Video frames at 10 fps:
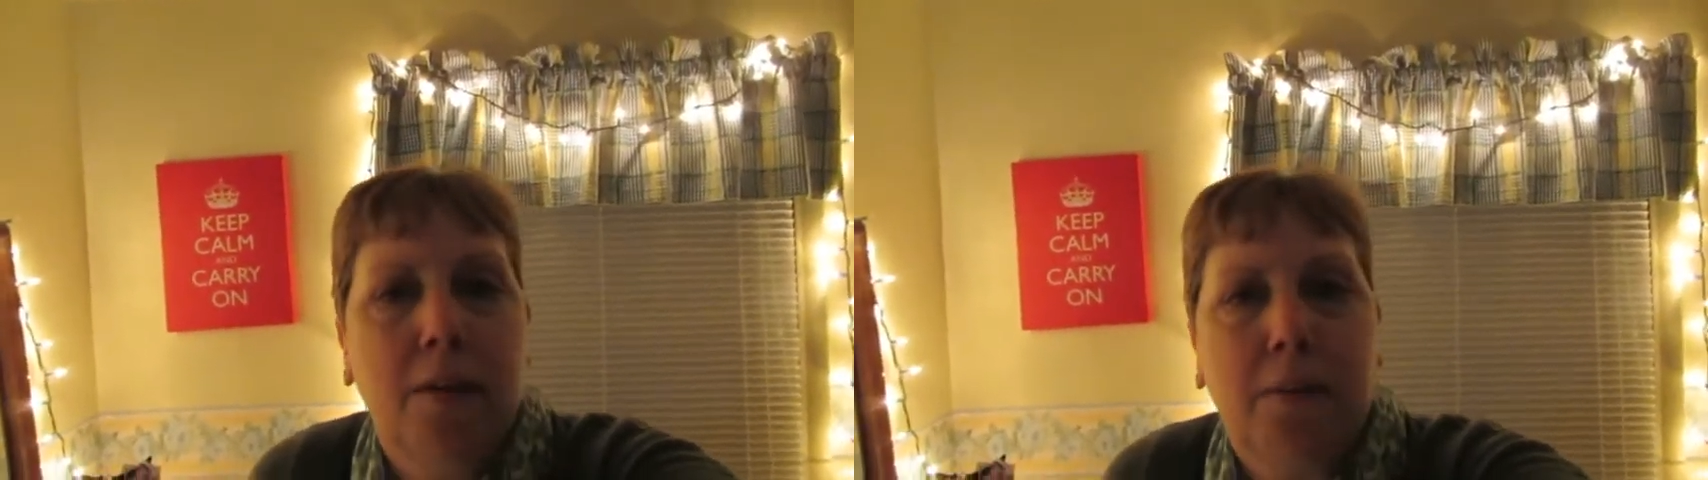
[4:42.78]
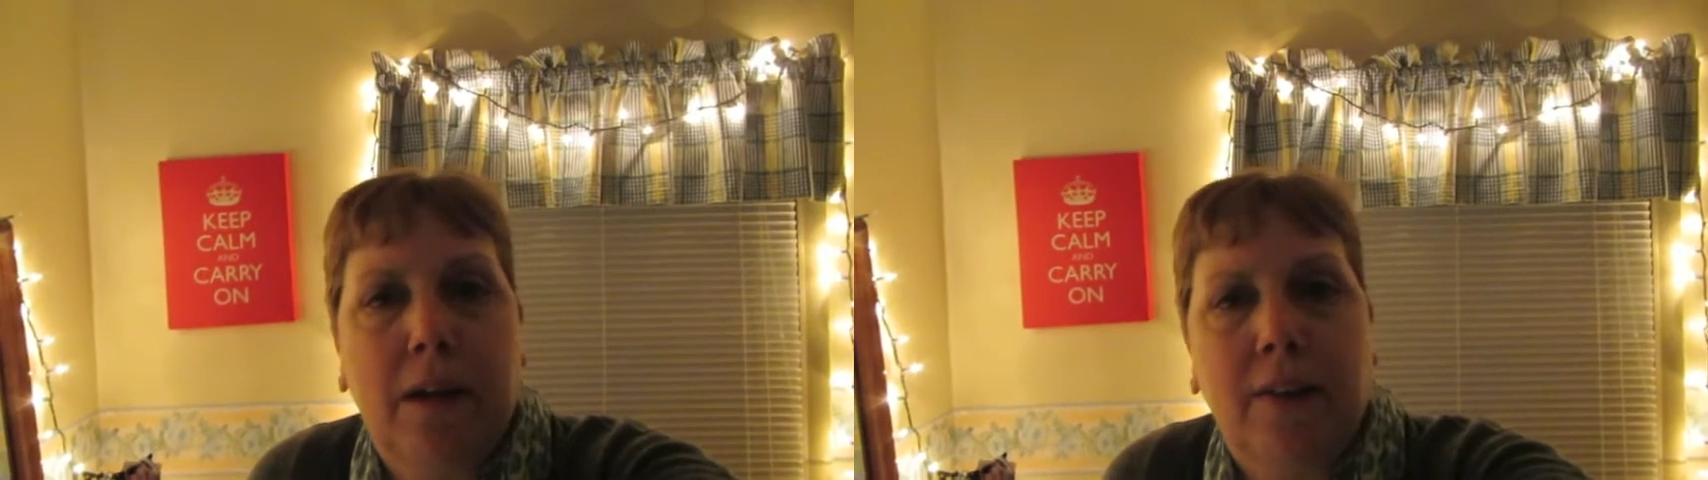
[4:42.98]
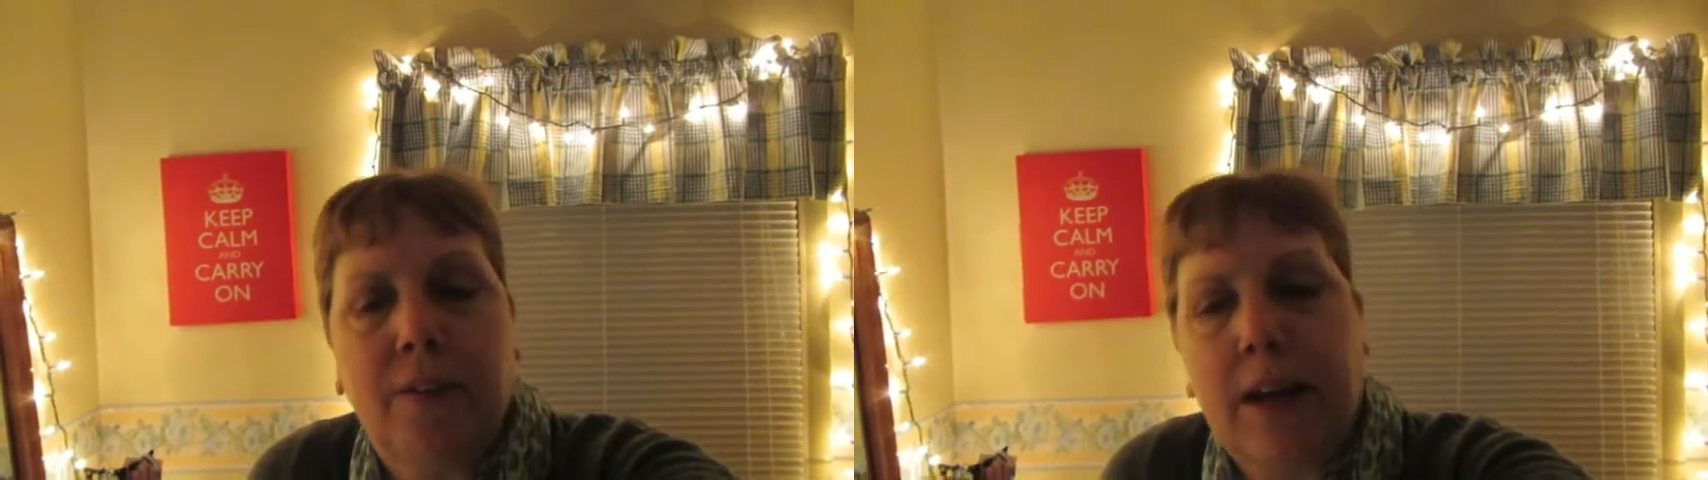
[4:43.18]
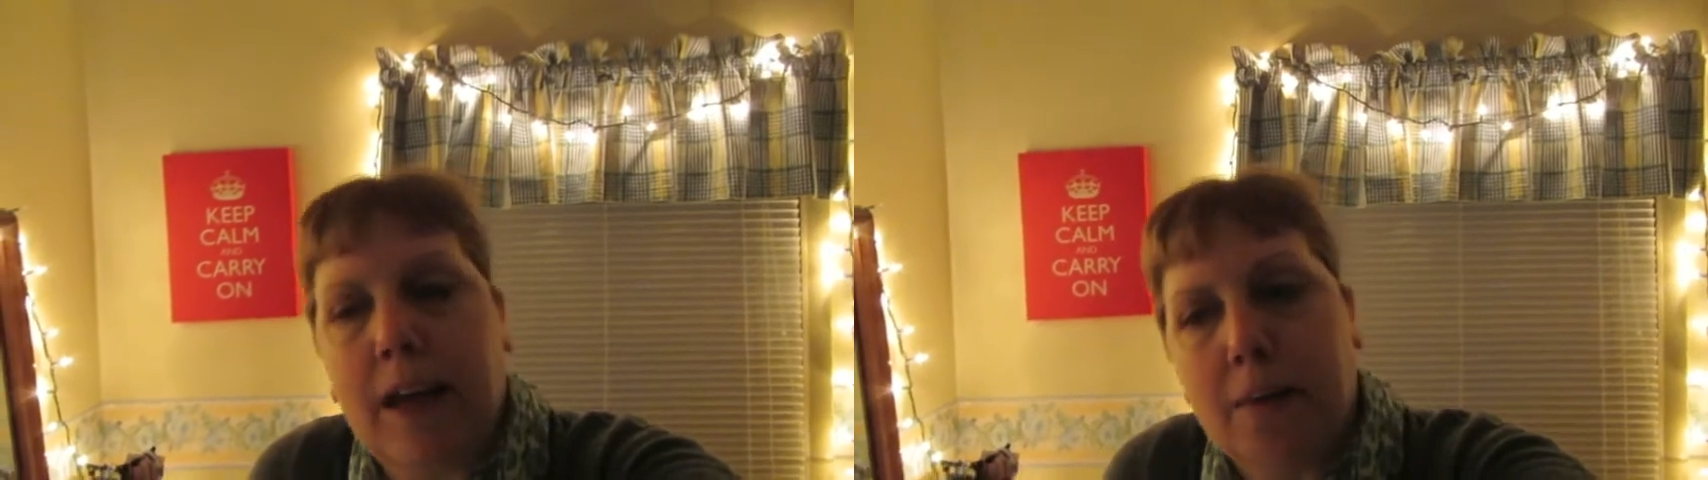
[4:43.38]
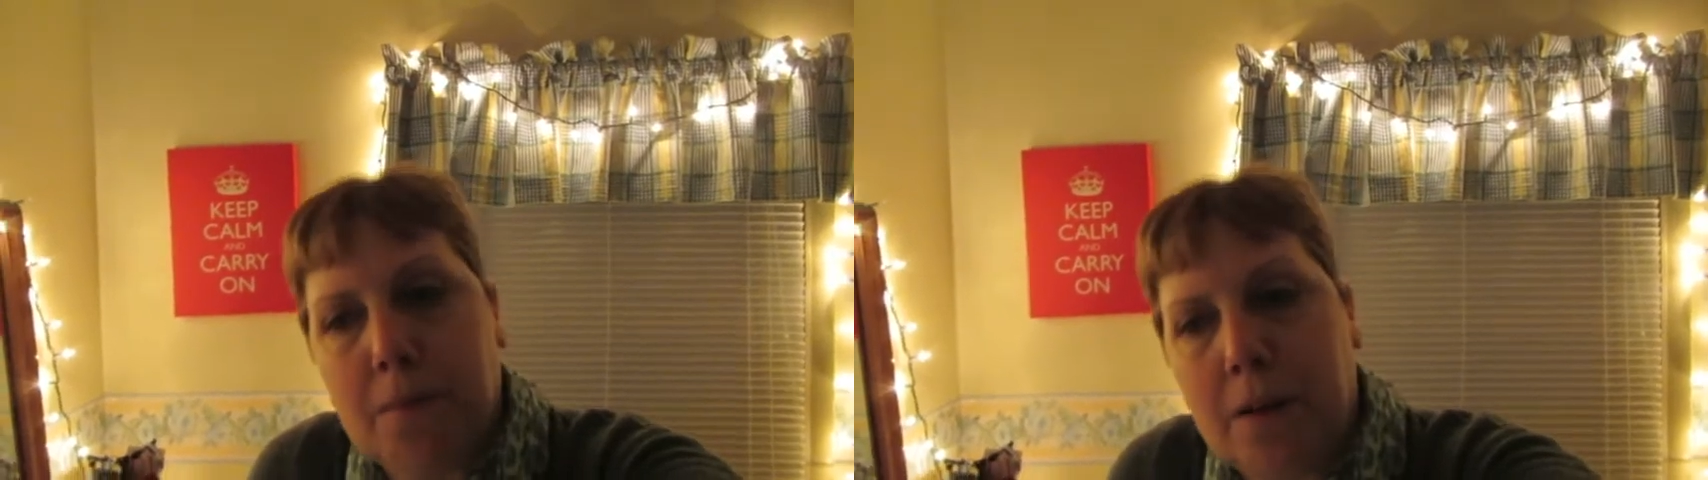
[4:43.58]
But if I
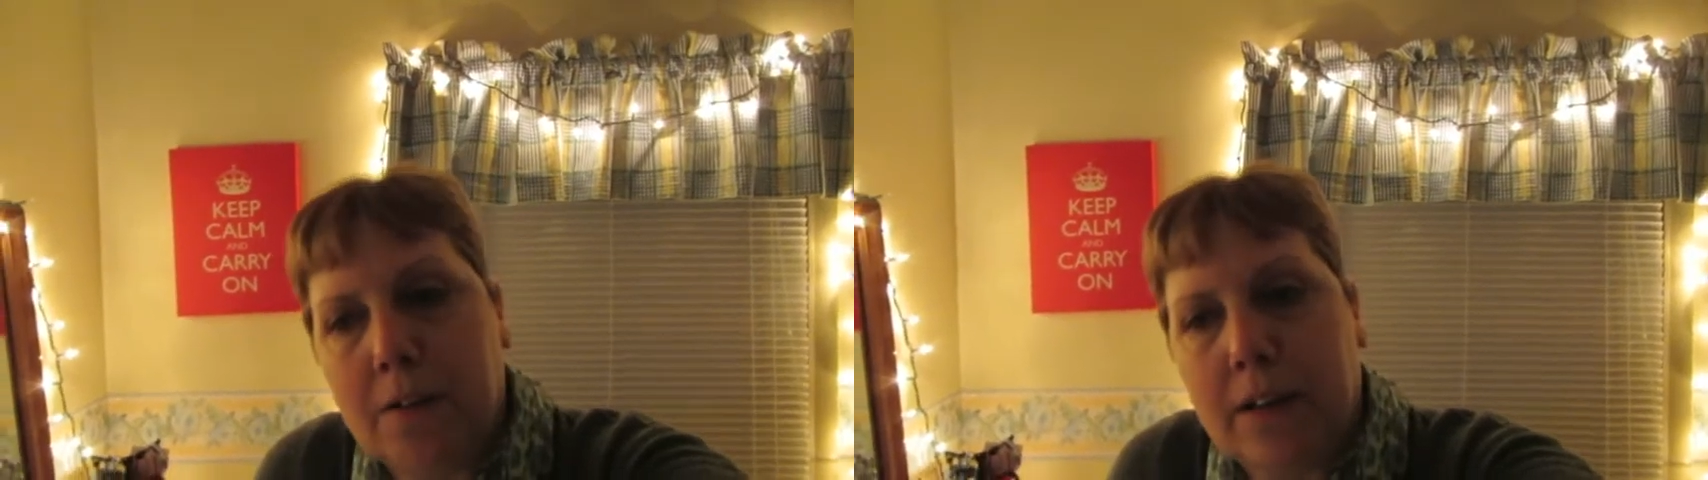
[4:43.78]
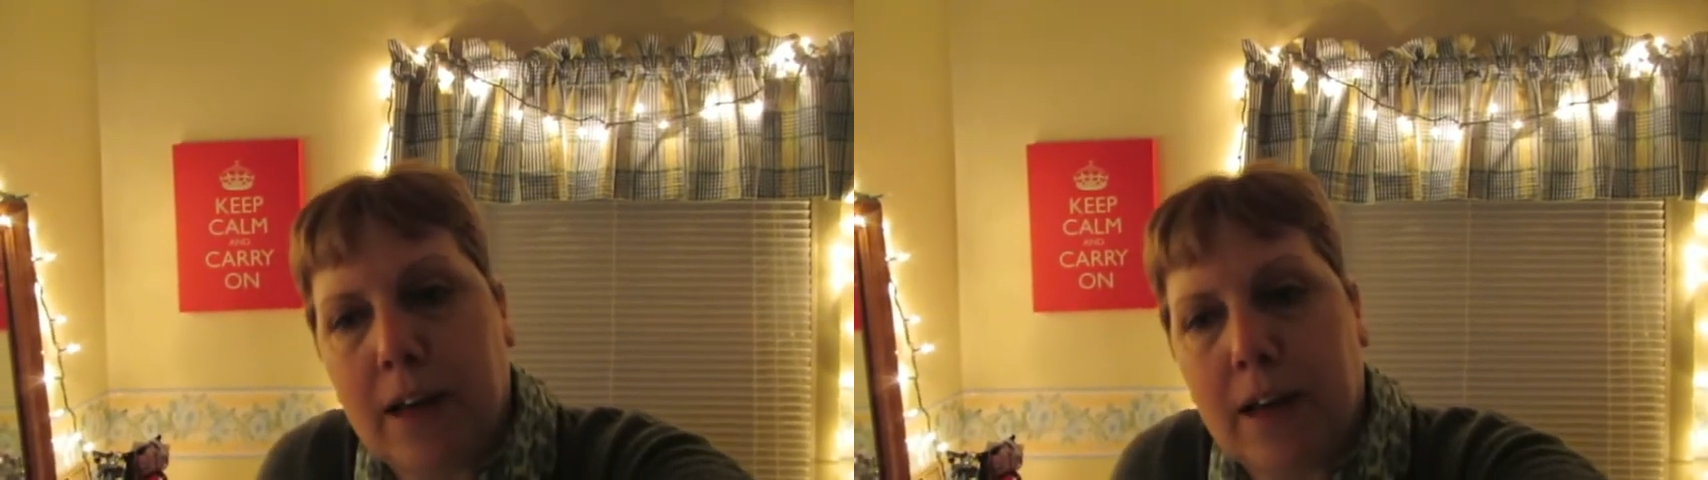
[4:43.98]
get bunked